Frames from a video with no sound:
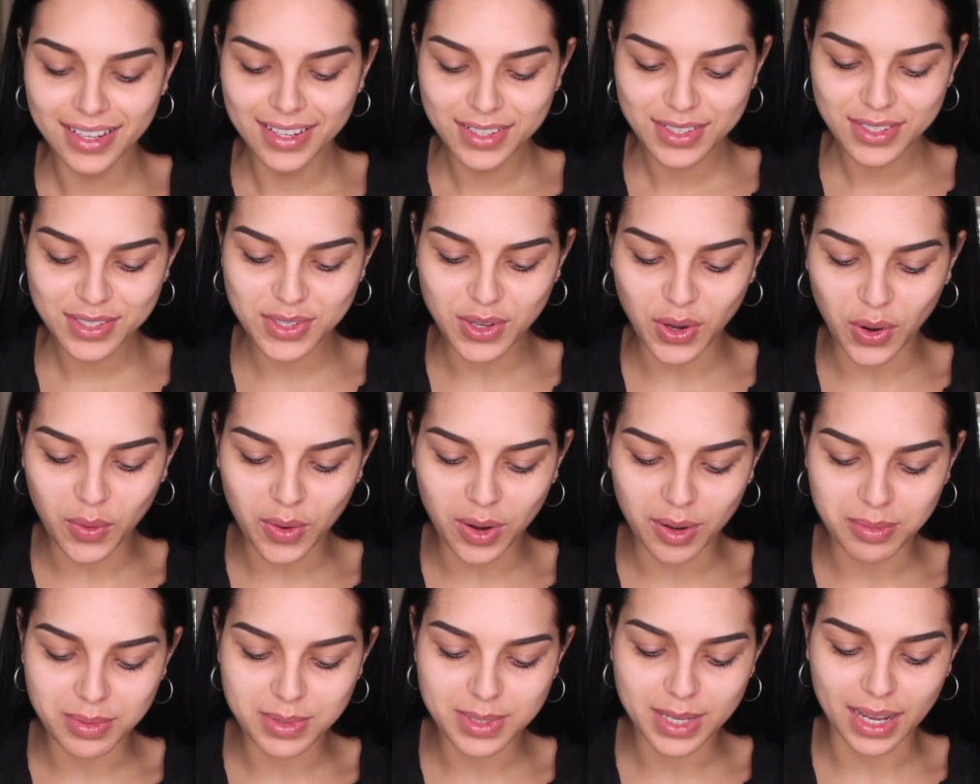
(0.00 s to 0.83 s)
so
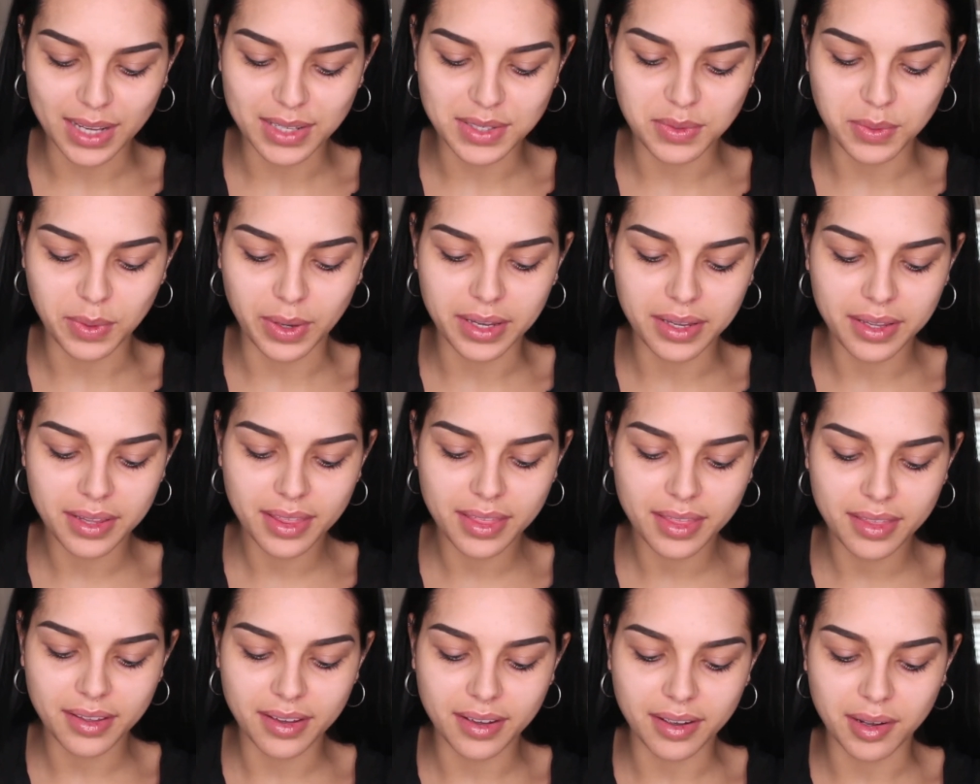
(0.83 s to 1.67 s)
obsessed
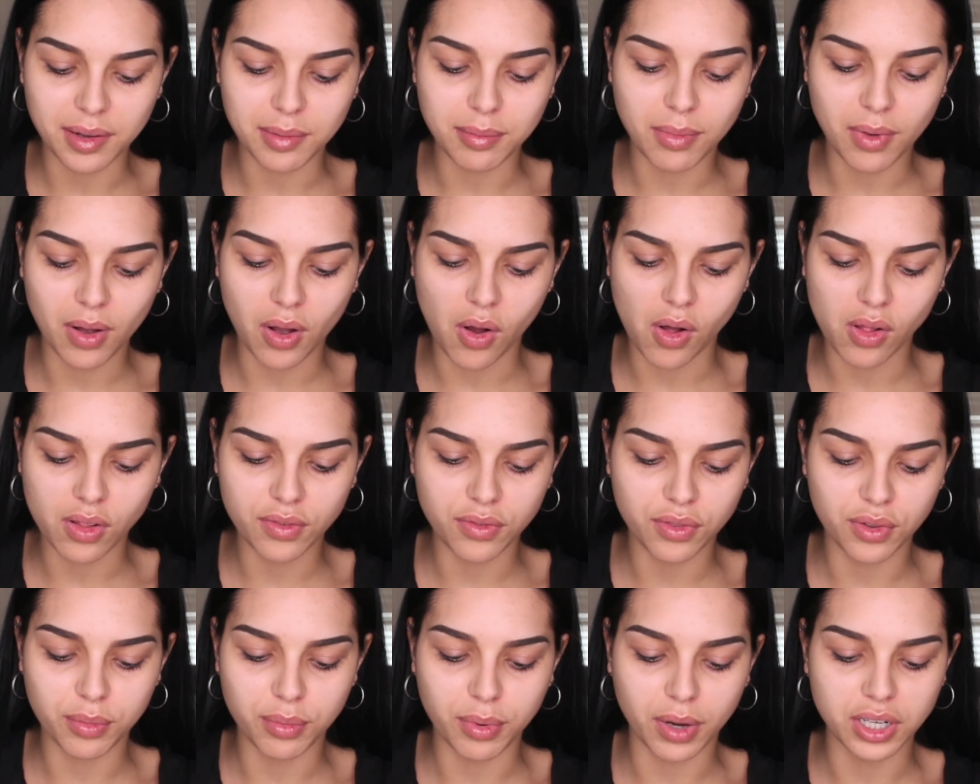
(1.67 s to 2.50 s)
with all
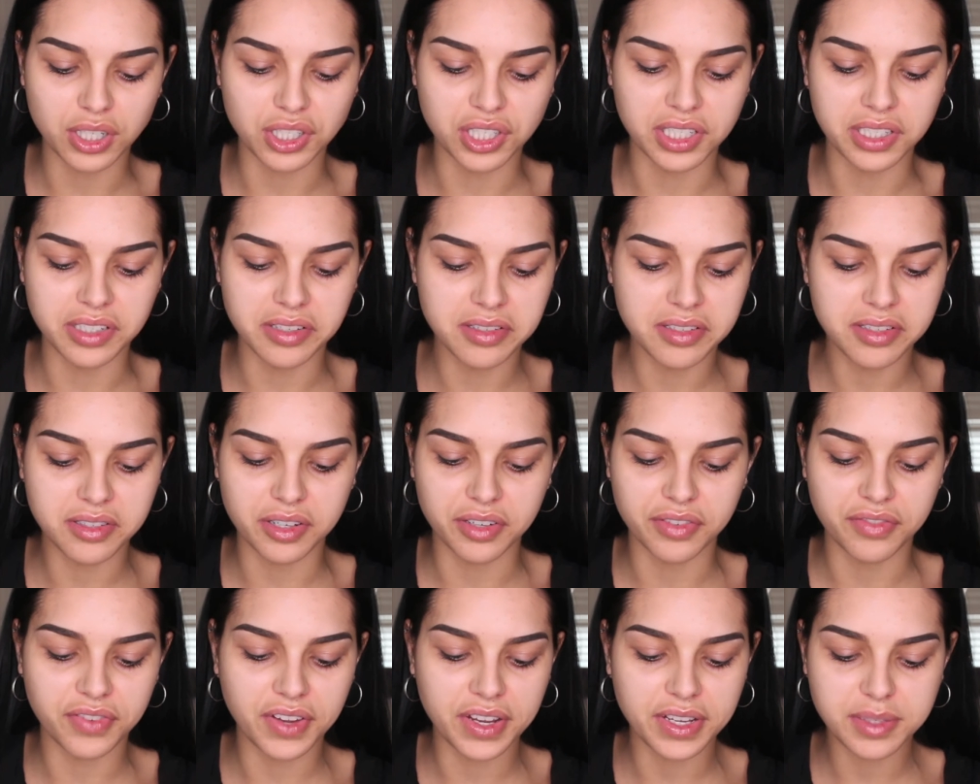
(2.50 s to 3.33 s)
of their brushes,
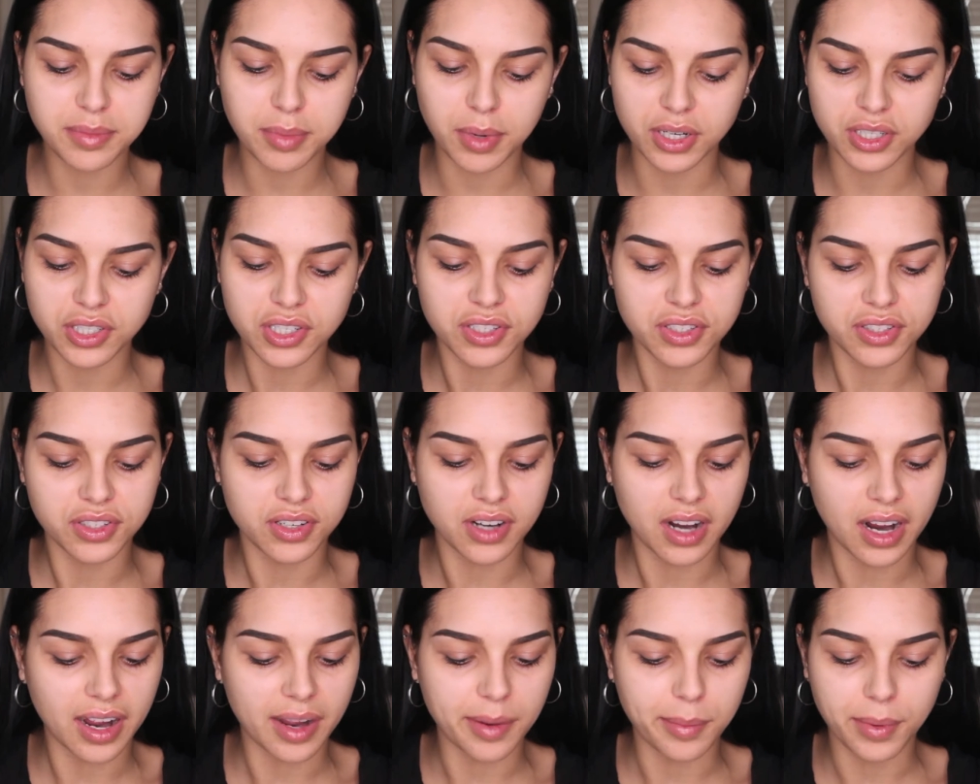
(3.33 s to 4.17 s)
their face brushes,
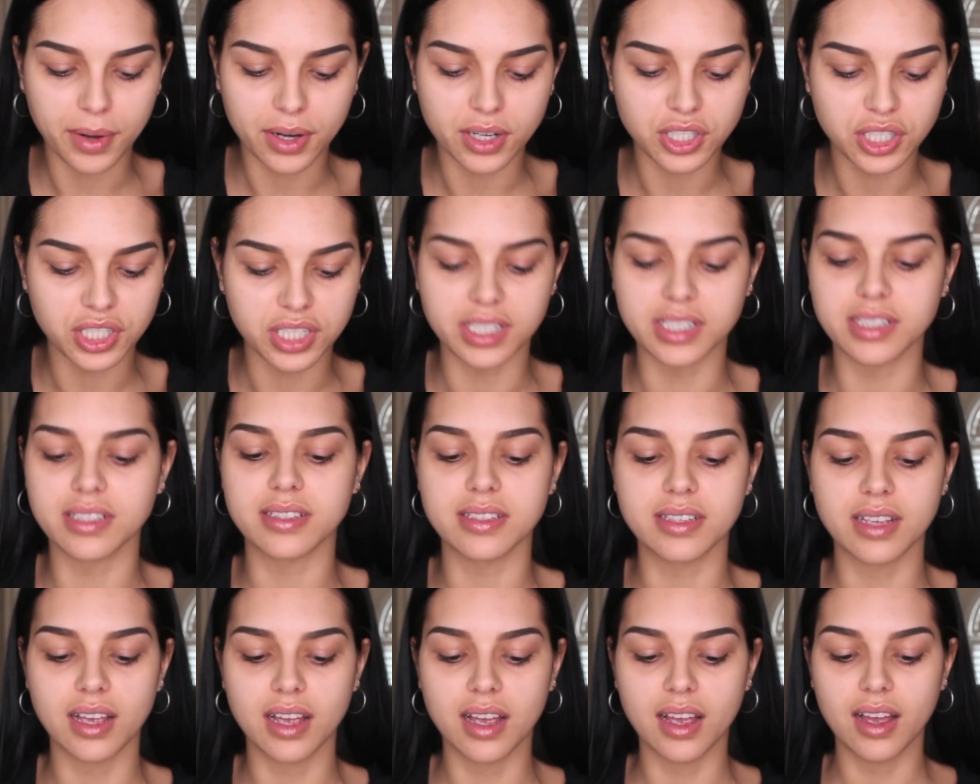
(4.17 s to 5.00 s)
their eye
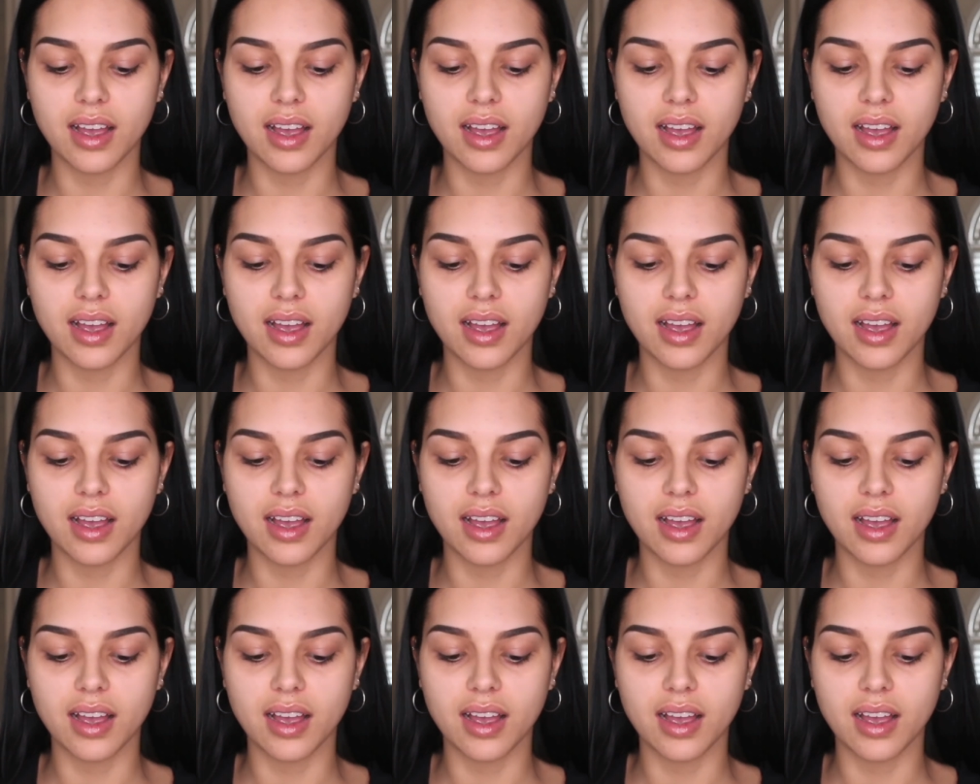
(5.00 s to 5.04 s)
brushes.